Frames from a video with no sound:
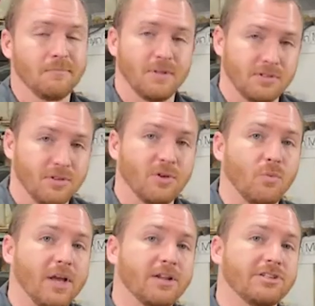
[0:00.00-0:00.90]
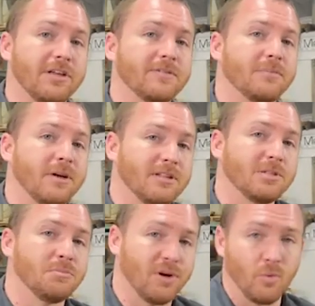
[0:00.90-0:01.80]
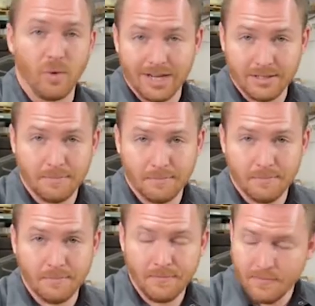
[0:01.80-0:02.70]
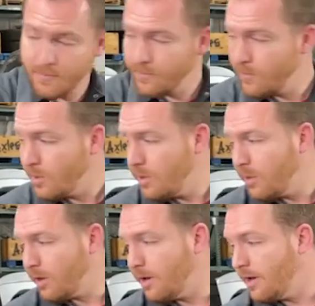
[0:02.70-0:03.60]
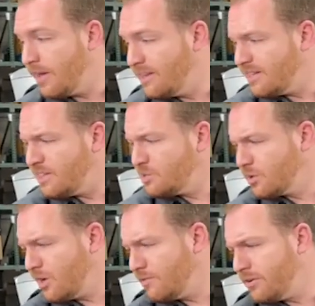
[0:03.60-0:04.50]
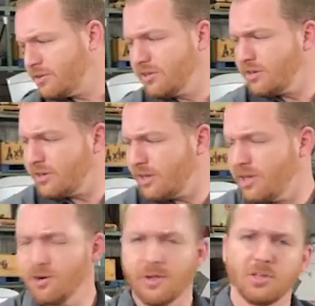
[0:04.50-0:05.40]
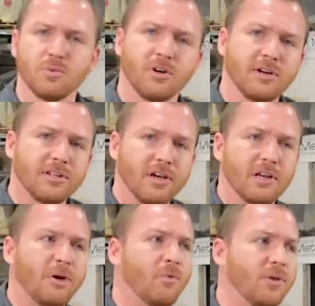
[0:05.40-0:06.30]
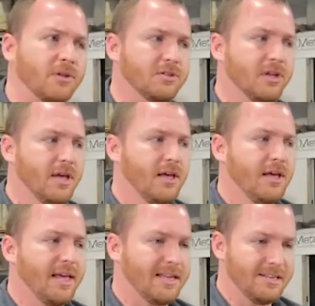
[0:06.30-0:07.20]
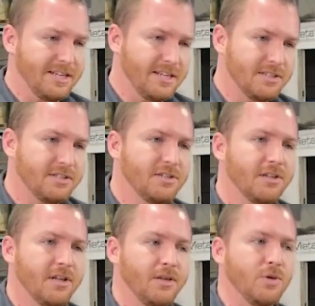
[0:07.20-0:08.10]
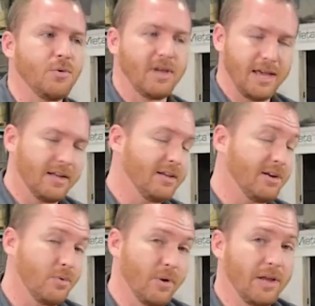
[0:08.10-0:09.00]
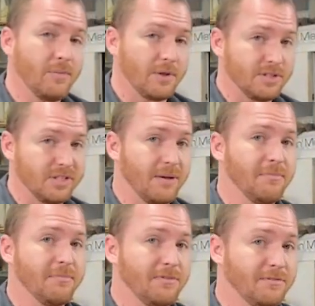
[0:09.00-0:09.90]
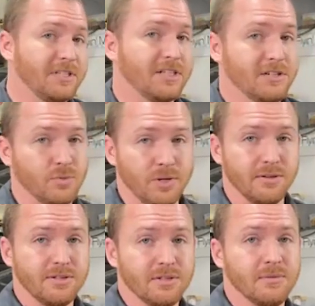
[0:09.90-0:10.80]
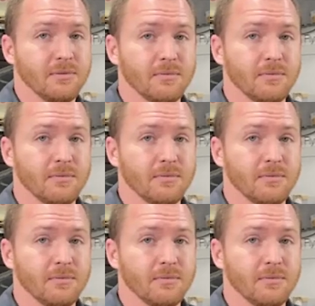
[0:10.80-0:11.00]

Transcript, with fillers: it's a good way to shave some unsprung weight. NDs, we'll cover it here because we're already talking about wheels. NDs, you can get away with some 15-inch wheels.